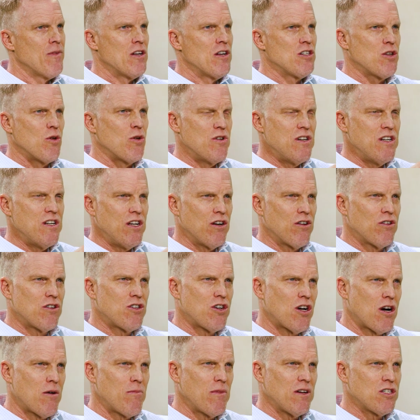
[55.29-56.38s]
So
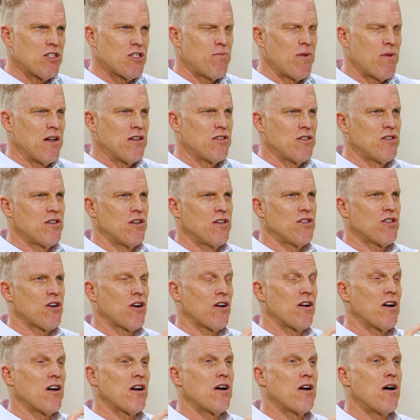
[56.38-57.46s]
near-term expenses are
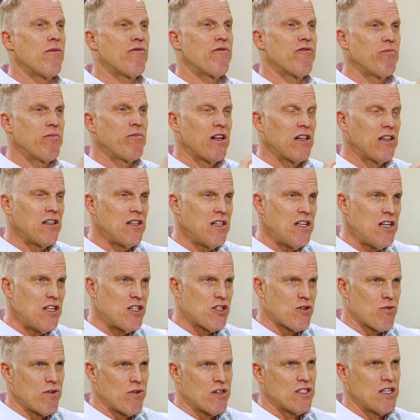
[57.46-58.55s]
going to come from the
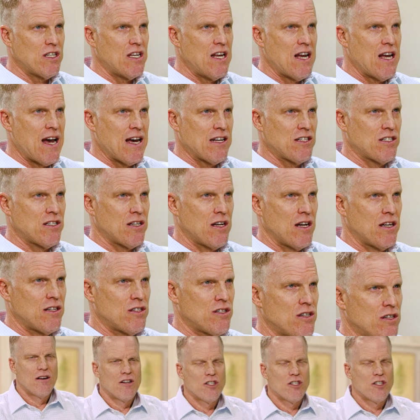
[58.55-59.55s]
least risky assets.